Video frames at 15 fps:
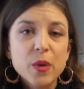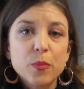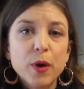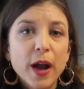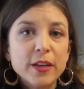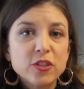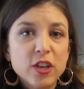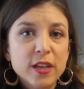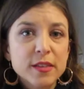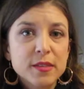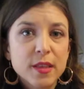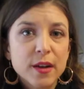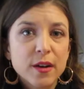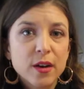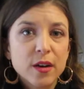Projects
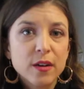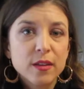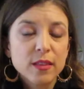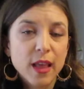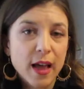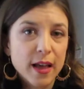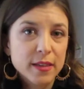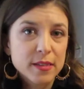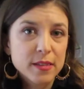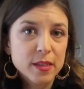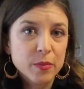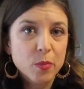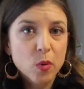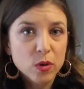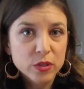that are less
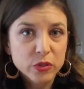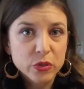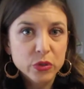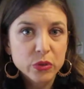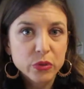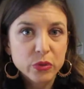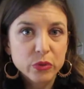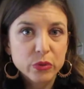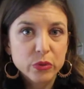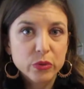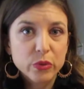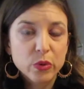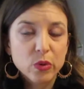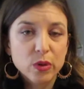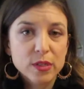important to
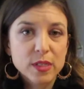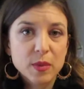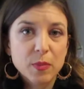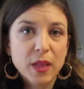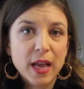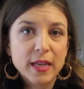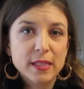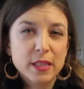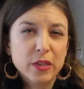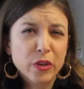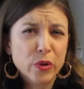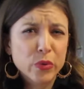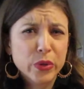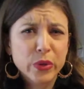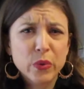you or supplies that
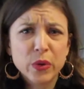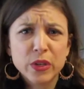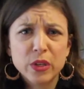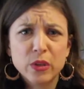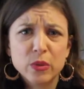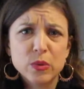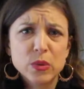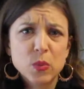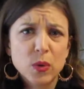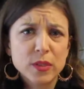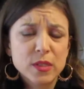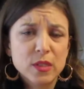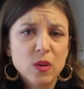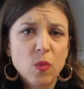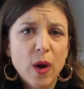you're only going to use
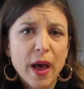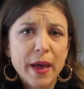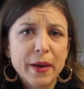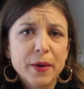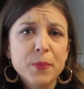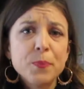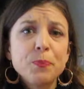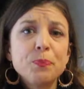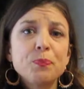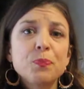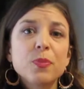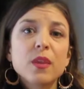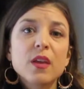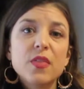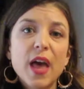once in a while,
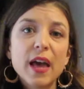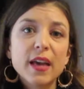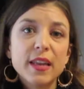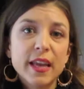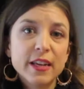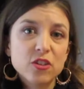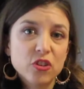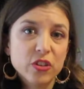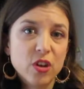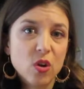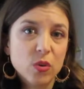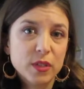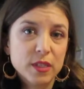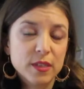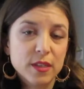that can actually
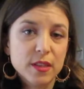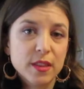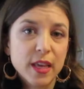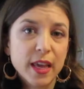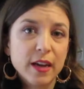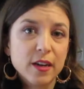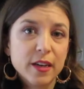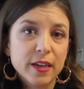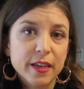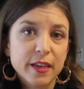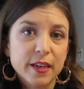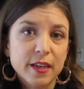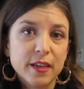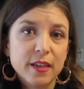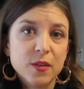go into the
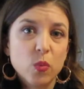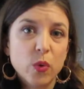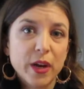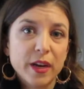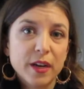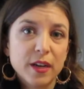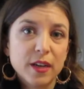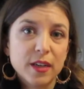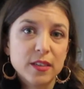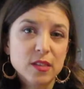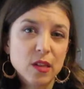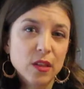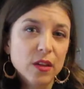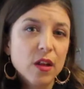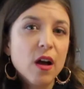area where it's
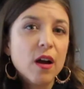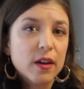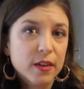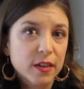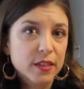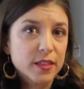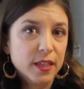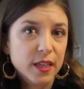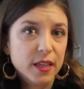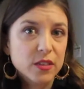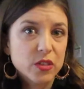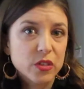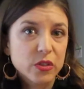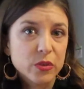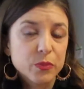a little harder to get
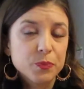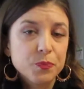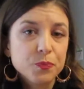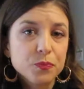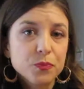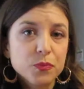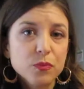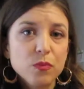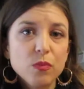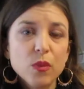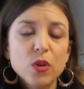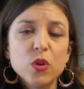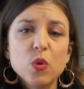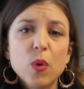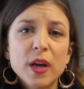to.
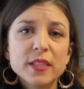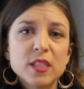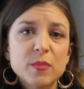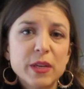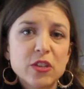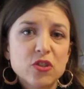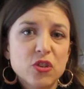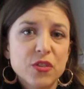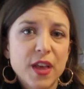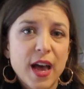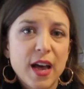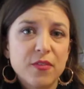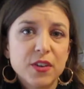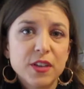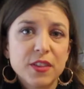You want to make sure that
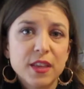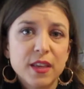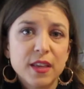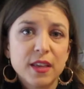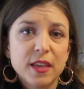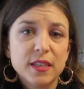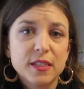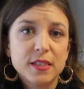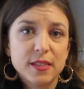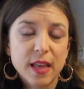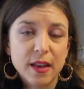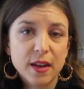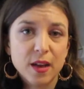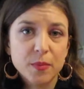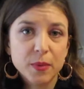everything is
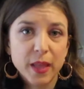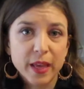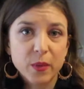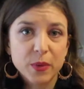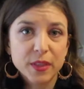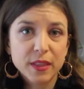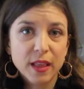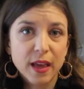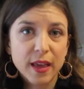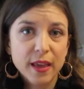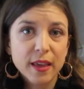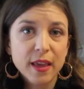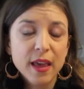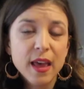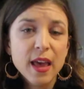set up like with
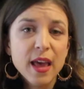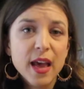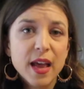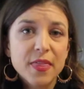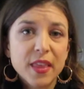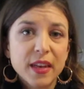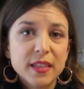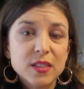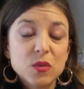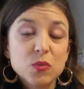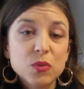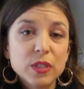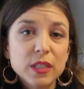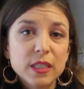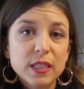like, and that it's
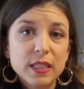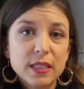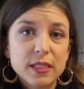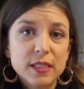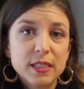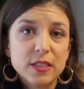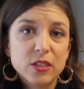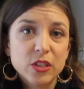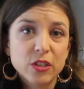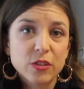really easy to